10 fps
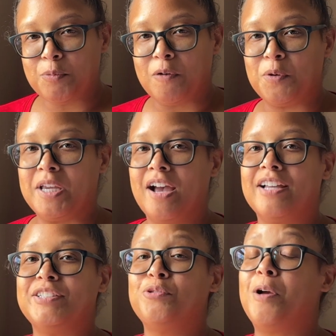if we
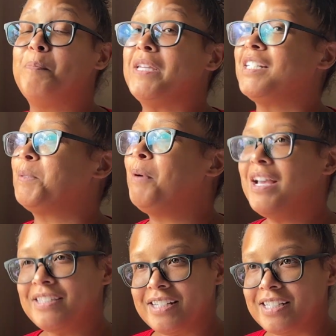got Trump in as
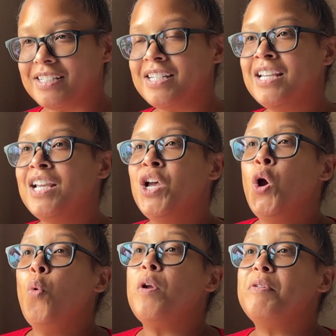president.
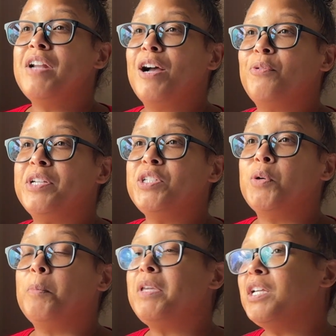We were not going to
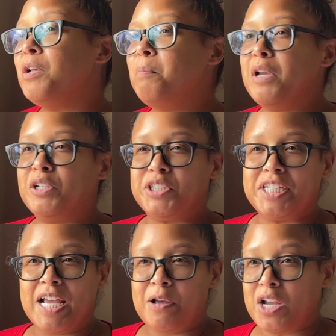appeal marriage
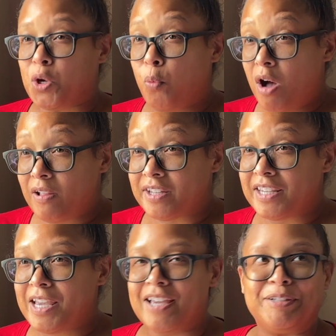
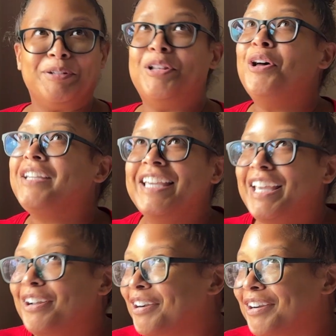equality, and look
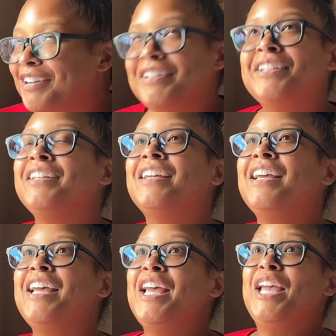here
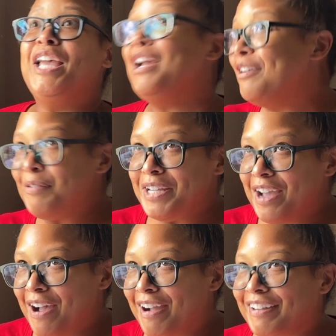we
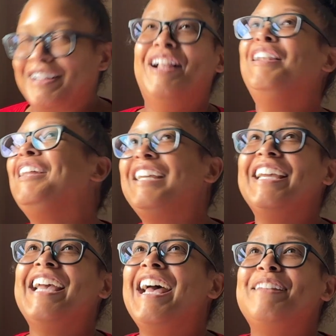are
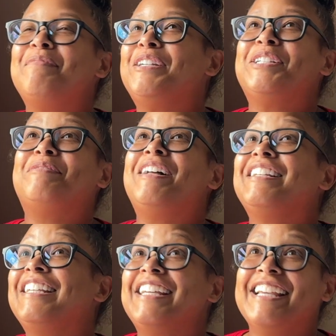looking at marriage
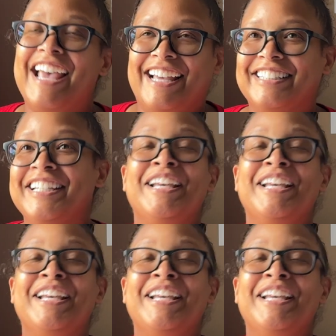equality again.